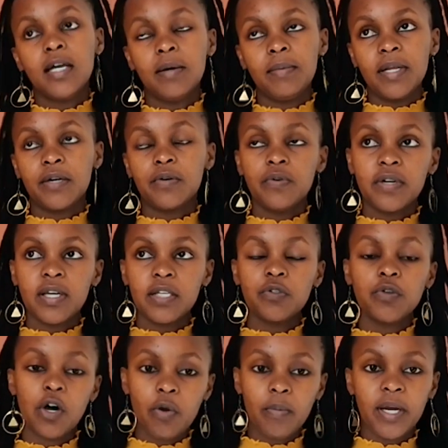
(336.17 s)
I'm like, okay,
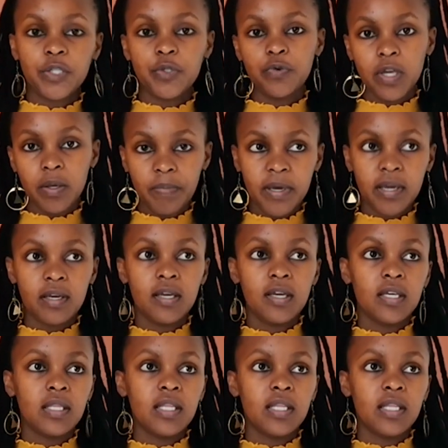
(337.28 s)
so how much do I pay?